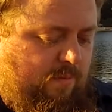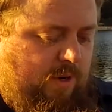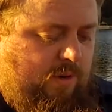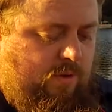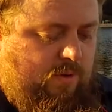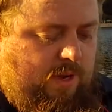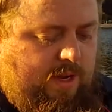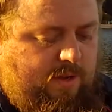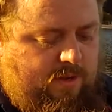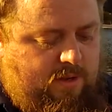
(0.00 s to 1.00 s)
when
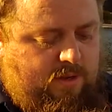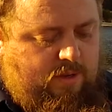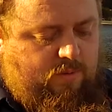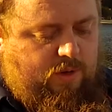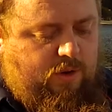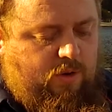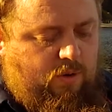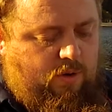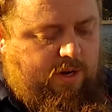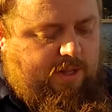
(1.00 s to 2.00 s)
you go to
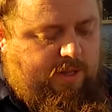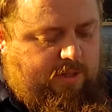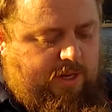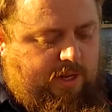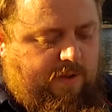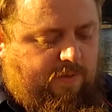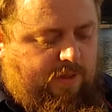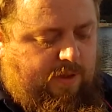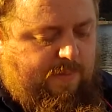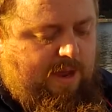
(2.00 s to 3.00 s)
order it. They'll tell you
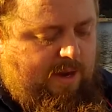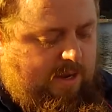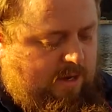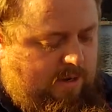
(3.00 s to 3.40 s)
everything about it.